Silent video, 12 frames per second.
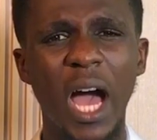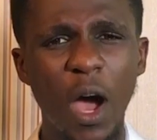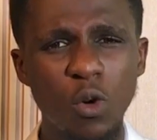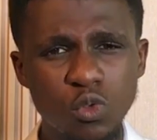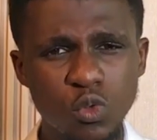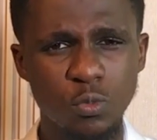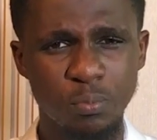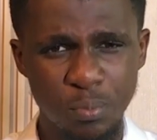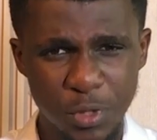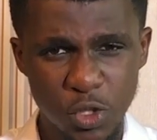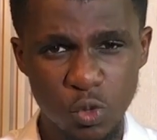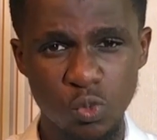how to
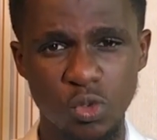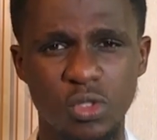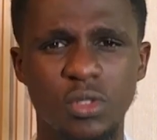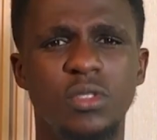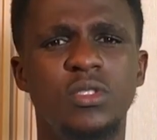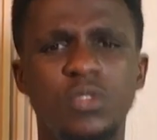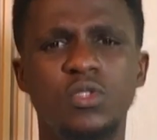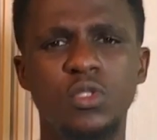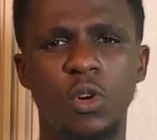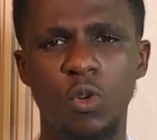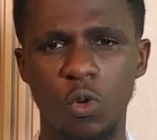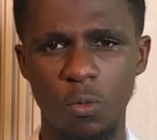build
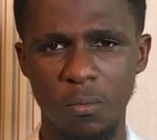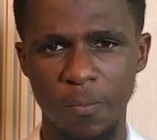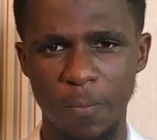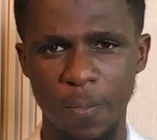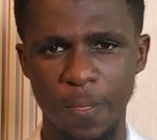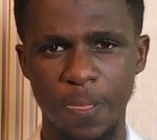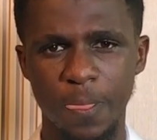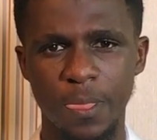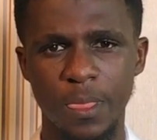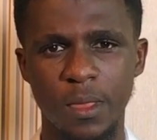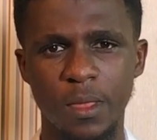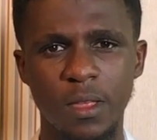your home.
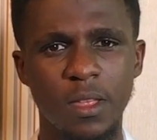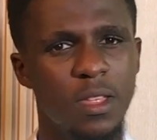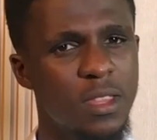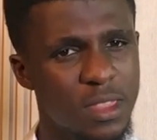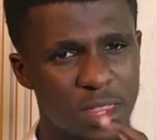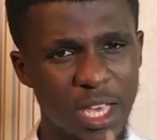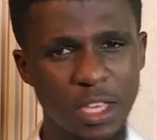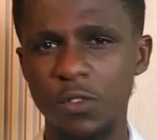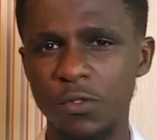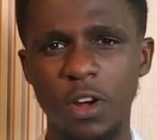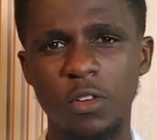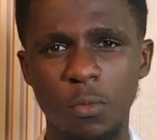Thank
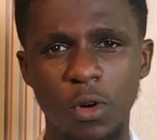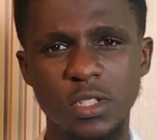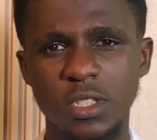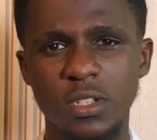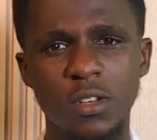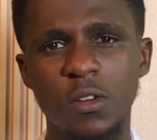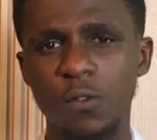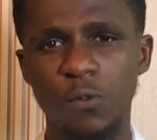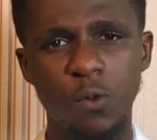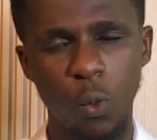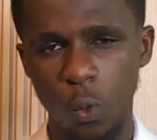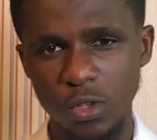you very much
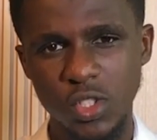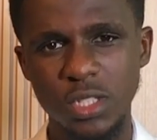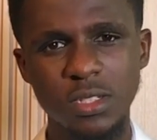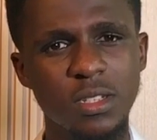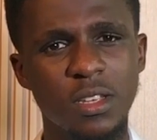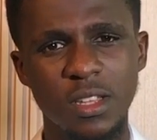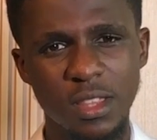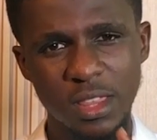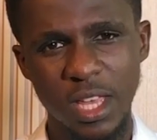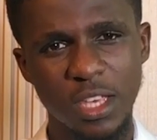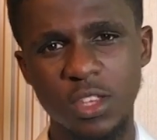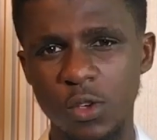for watching.
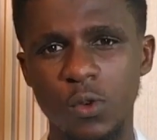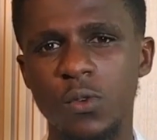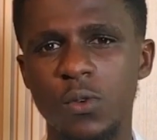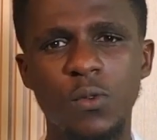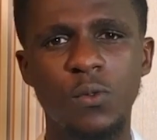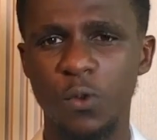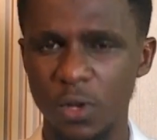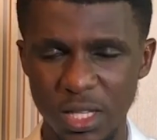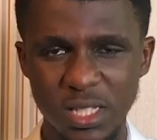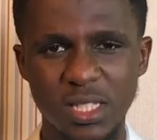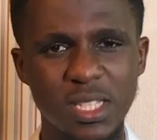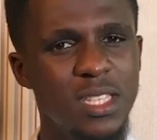Thank you for
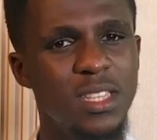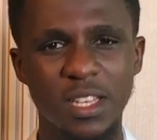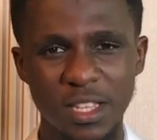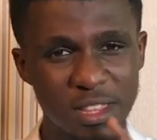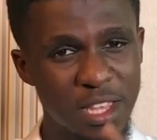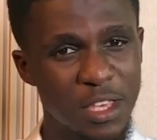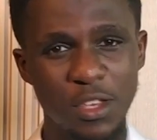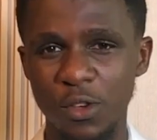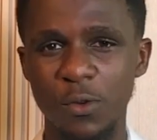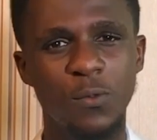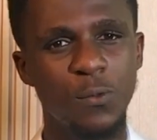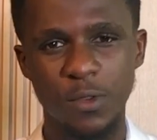listening. Thank
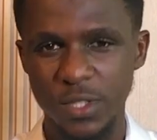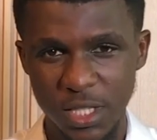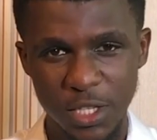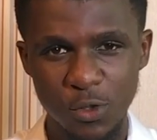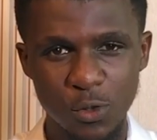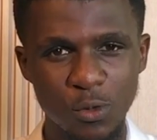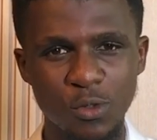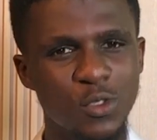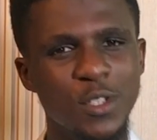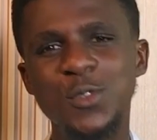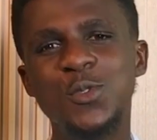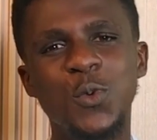you for staying to
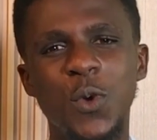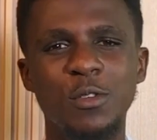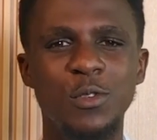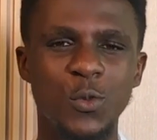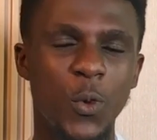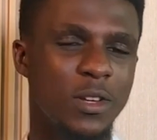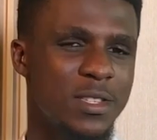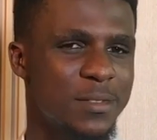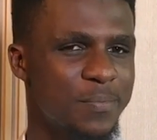Just Too Well To Rot.